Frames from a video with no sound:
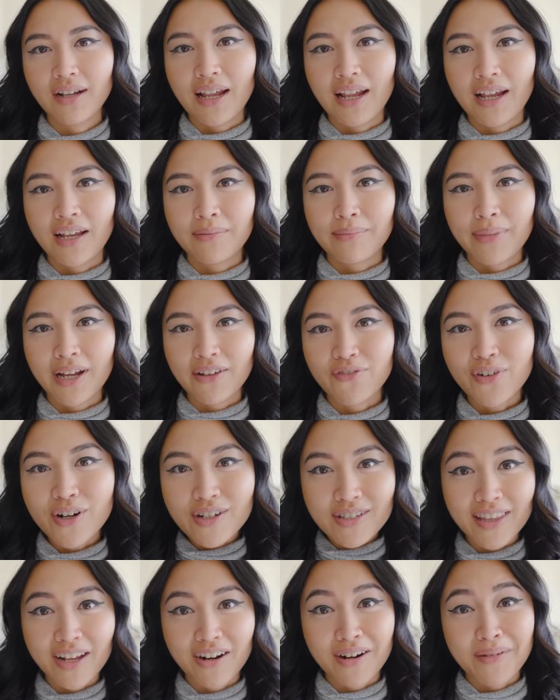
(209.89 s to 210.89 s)
And my
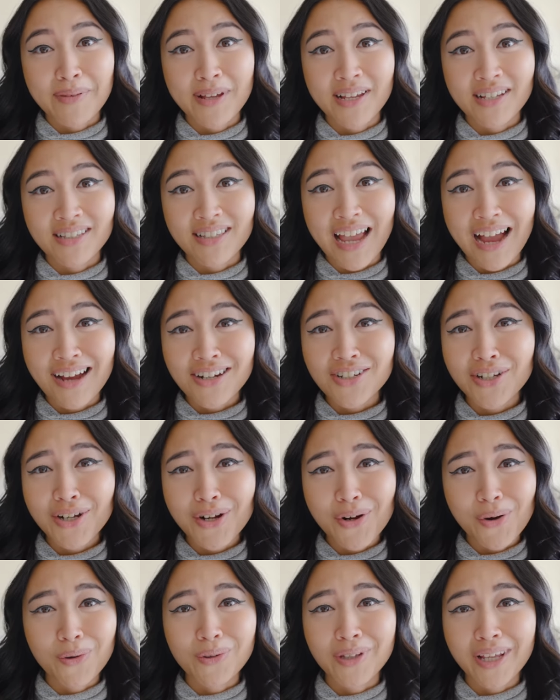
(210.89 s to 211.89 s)
first therapist actually
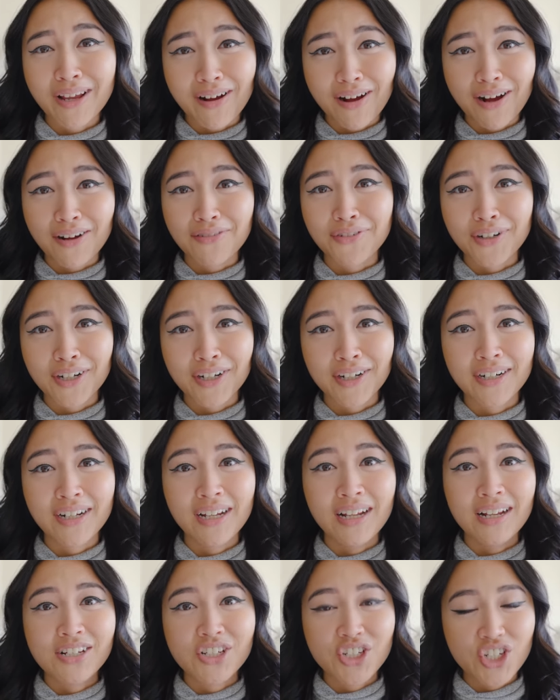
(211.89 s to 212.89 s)
only offered
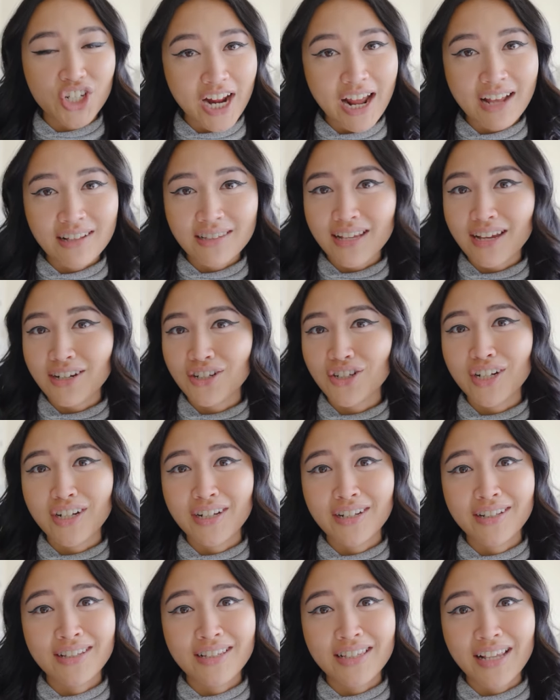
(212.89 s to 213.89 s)
chat
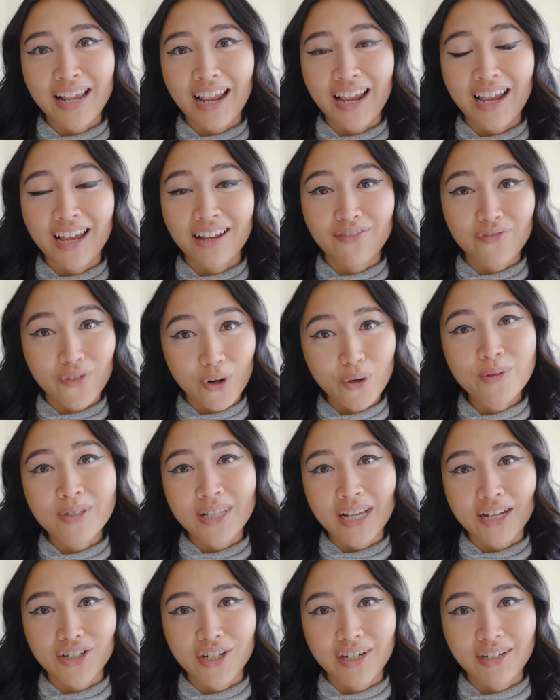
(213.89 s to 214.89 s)
sessions and phone
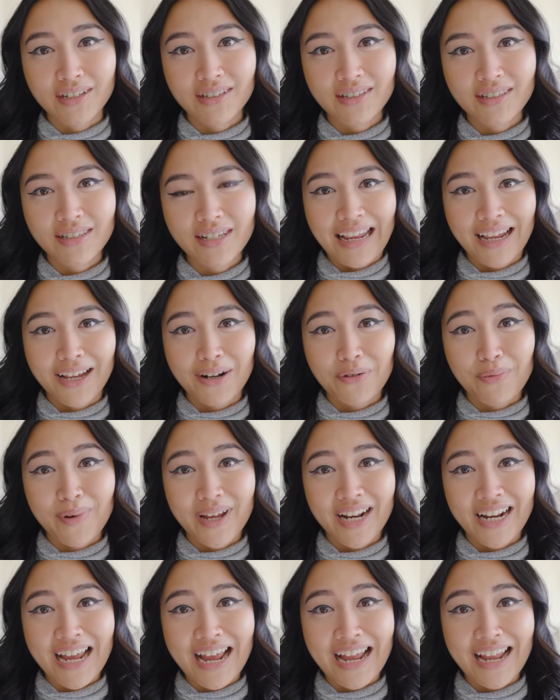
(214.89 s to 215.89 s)
sessions. And
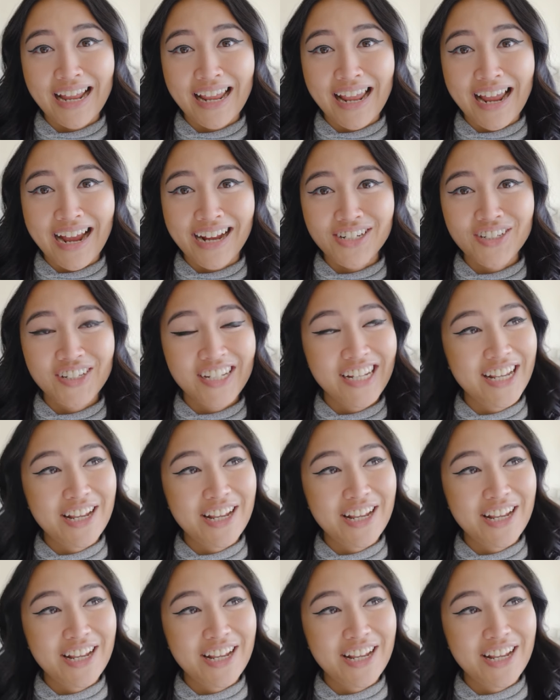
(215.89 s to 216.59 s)
when I actually